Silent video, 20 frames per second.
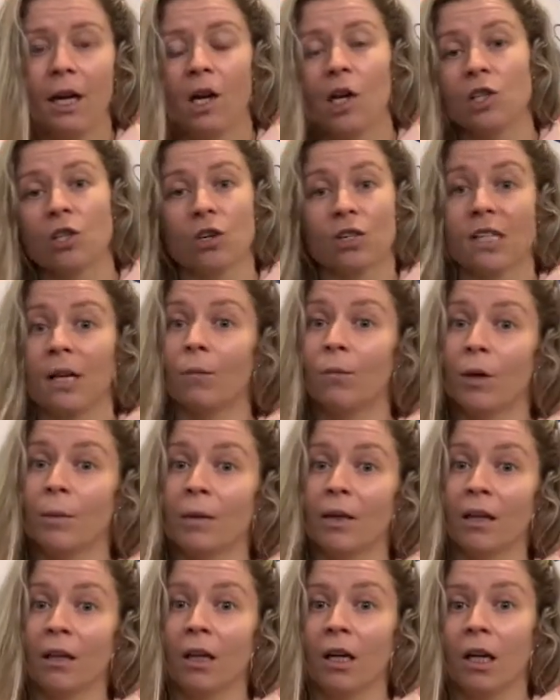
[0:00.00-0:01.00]
So some
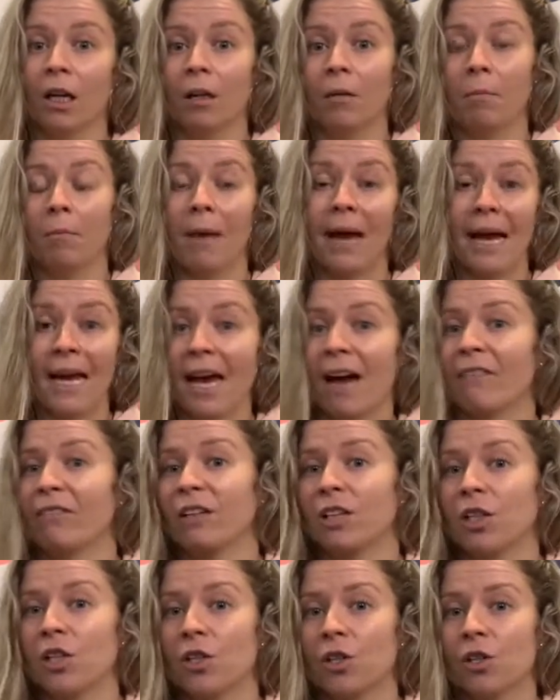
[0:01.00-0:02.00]
women may have
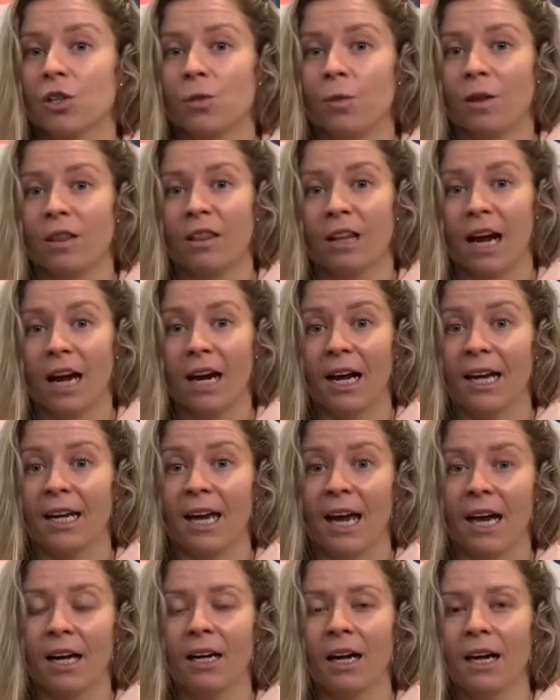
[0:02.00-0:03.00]
issues with that
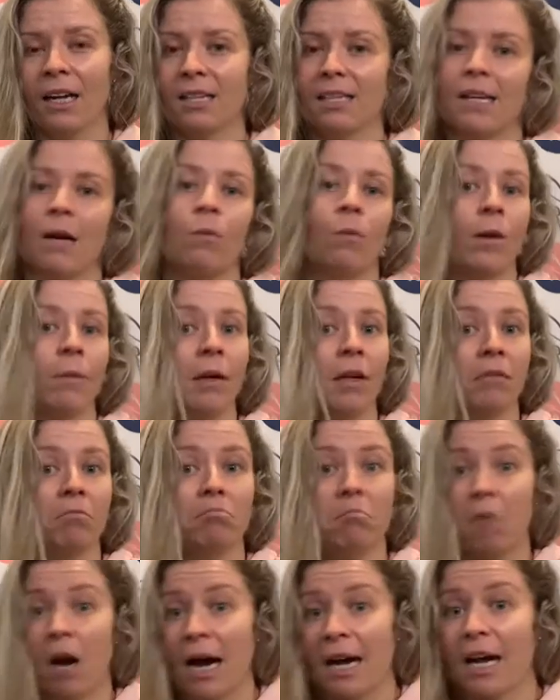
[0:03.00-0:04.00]
again, and some
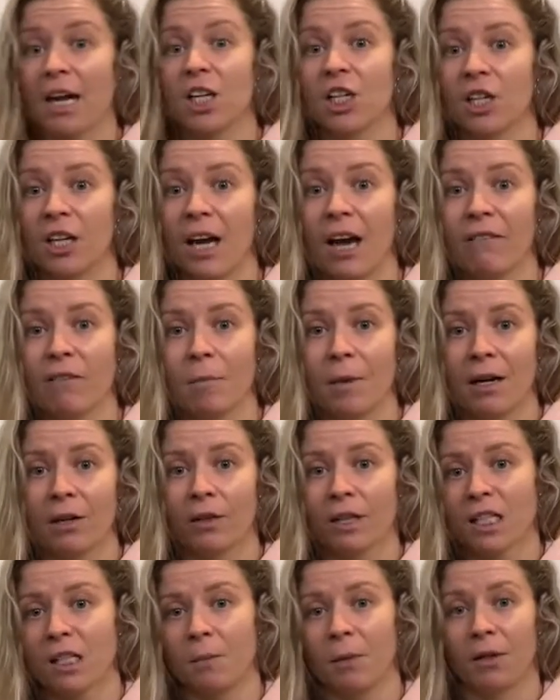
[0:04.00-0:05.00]
women might actually have a better
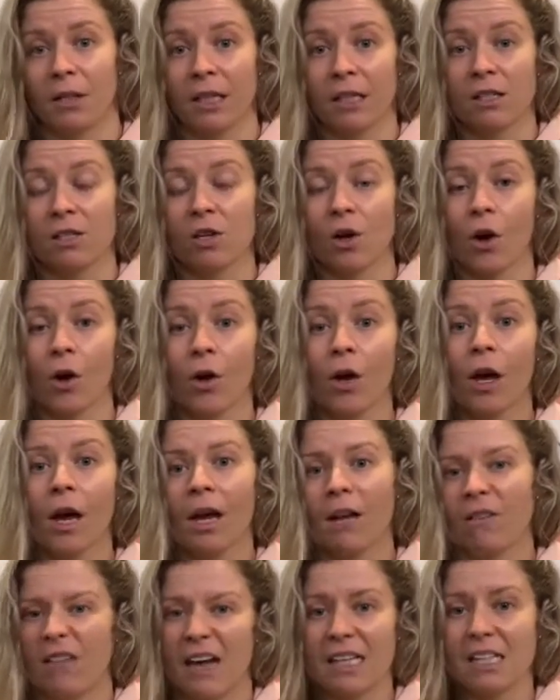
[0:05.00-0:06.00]
experience. So
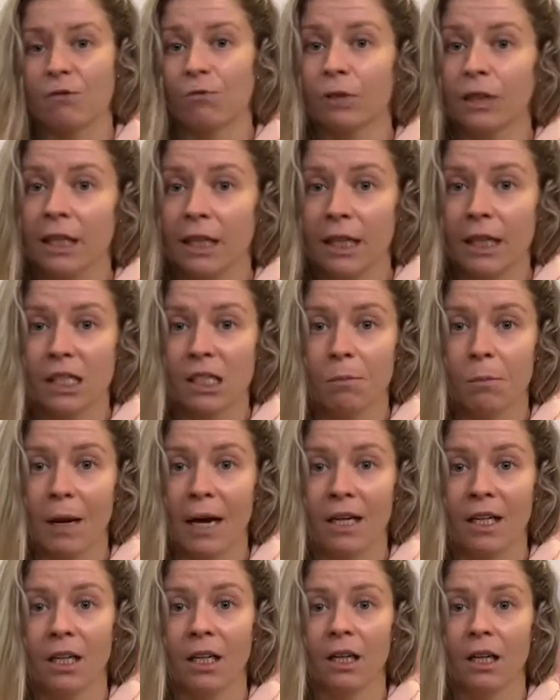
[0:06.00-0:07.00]
that's really
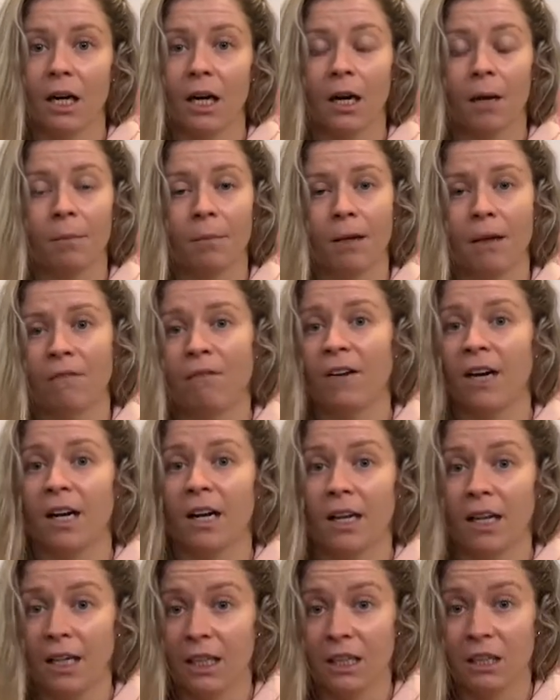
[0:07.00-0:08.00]
independent and
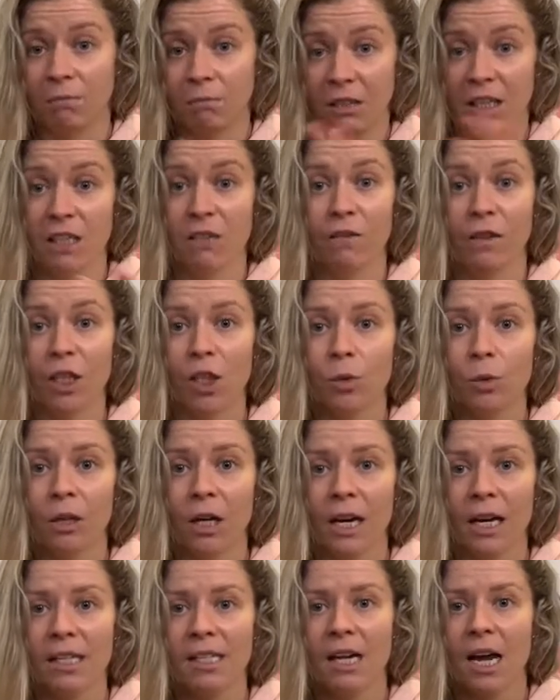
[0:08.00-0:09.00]
very
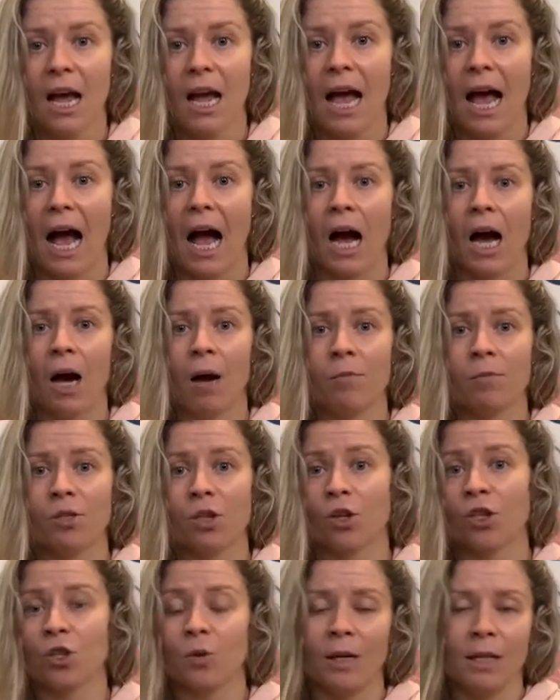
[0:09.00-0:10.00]
individualized.
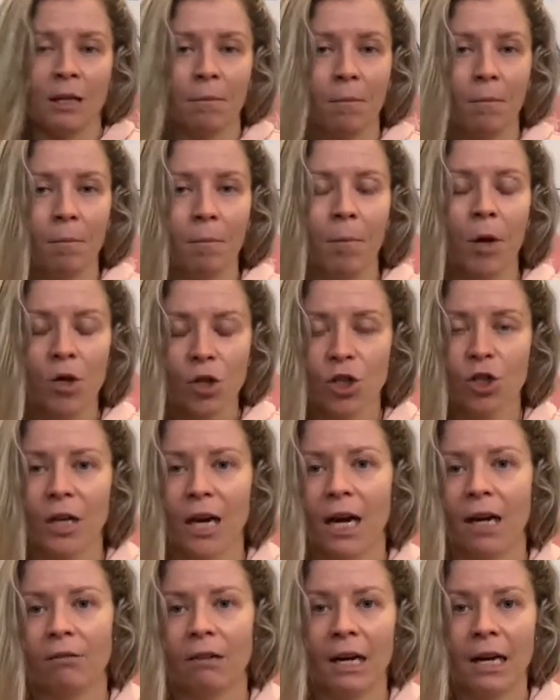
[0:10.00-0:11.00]
So doing the most you
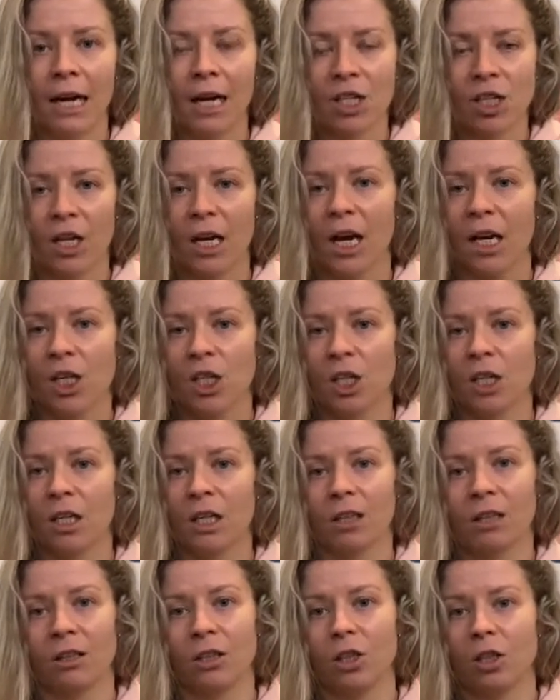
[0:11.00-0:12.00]
can around education
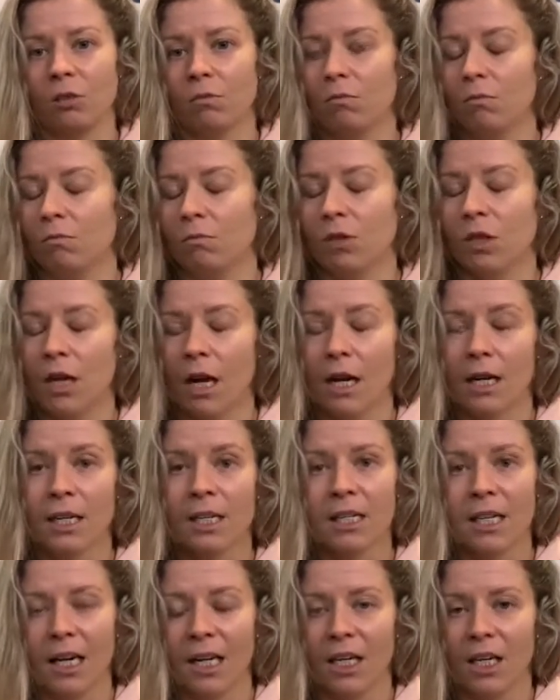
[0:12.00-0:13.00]
and
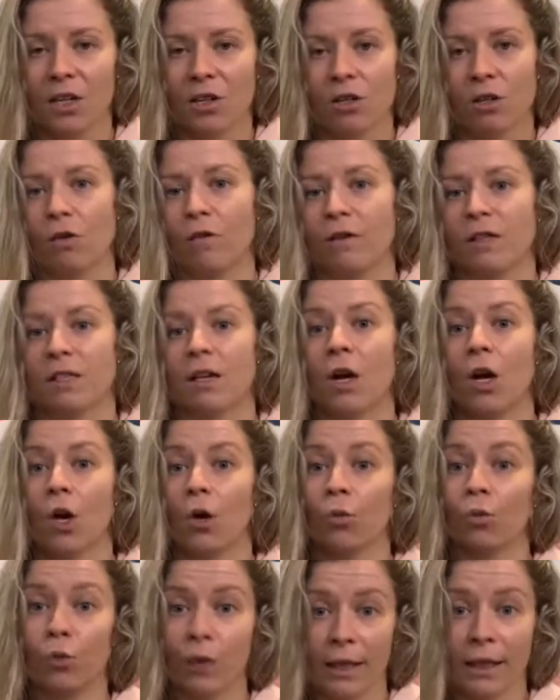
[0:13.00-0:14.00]
understanding it yourself is
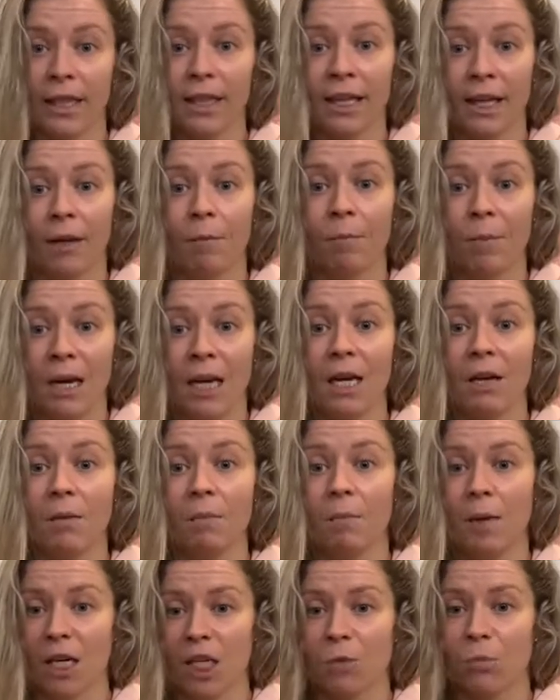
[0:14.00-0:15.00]
really going to be
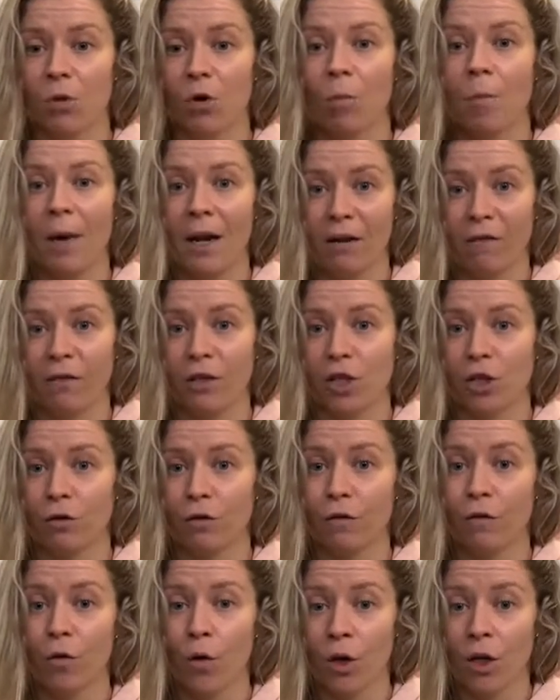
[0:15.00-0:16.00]
much more beneficial
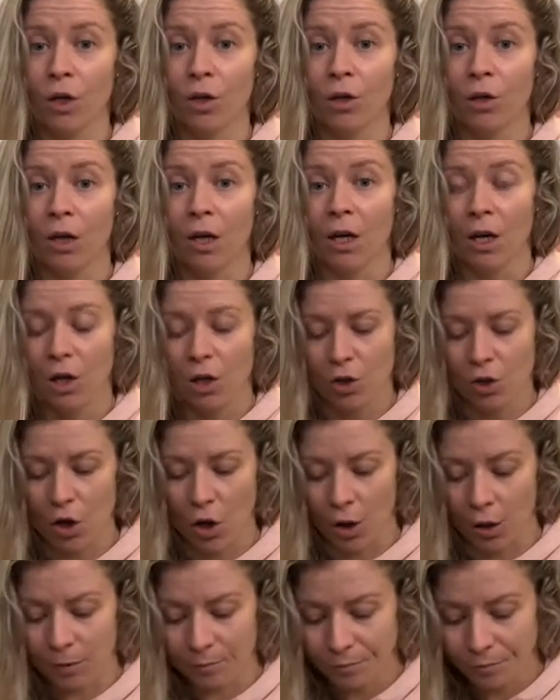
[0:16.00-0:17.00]
for you.
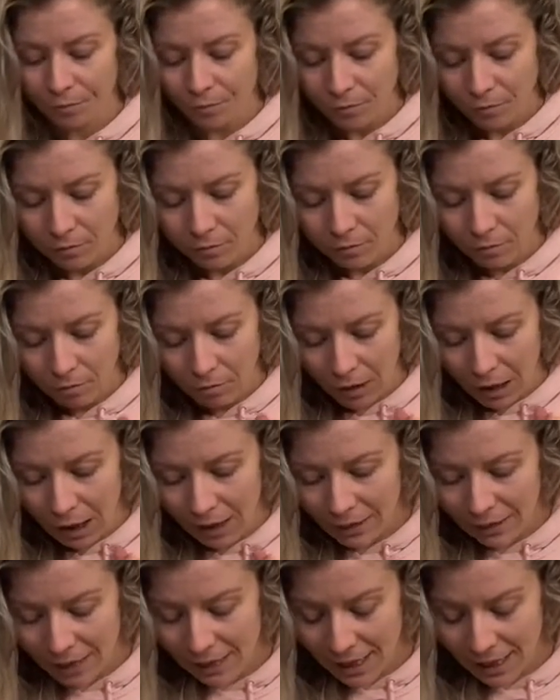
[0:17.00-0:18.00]
So,
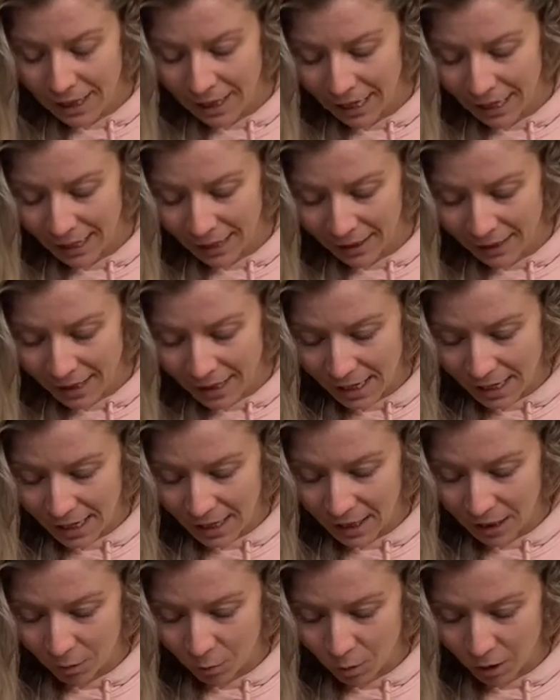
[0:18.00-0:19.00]
and
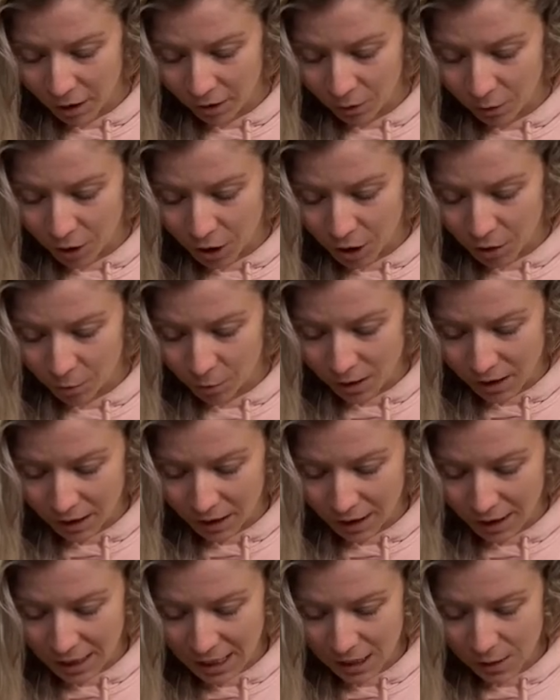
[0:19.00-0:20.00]
then what other question was the
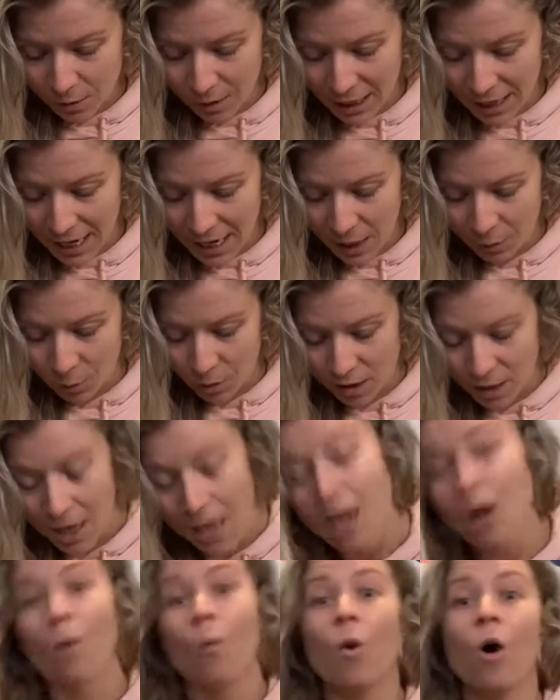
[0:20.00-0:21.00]
last one I had was,
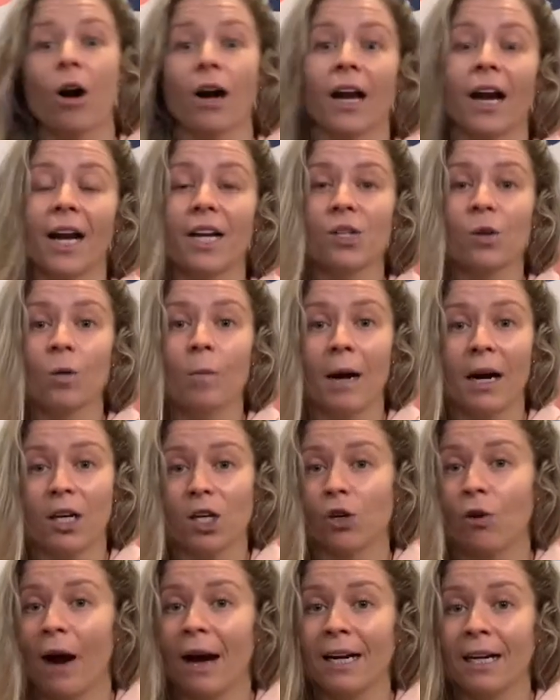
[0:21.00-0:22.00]
what can I do about
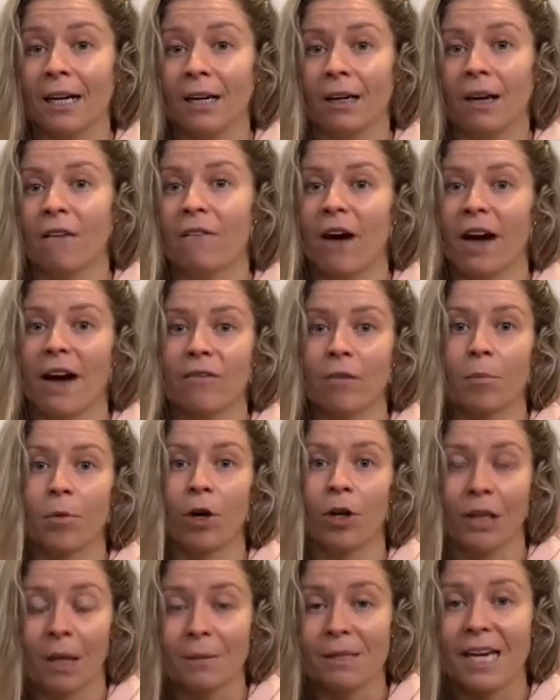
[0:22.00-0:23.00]
training? If I have a
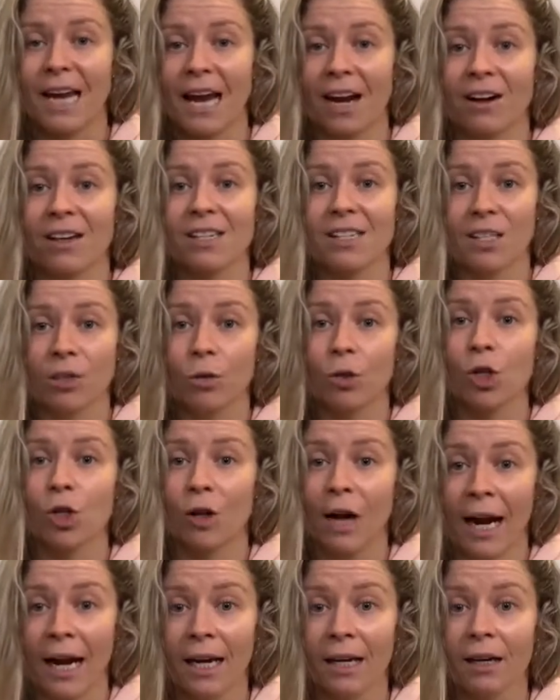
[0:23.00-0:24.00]
prolapse, can I still
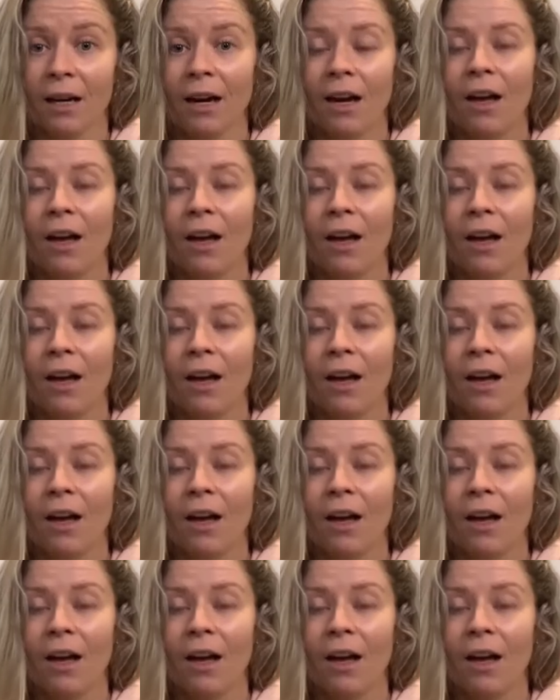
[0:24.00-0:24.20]
train?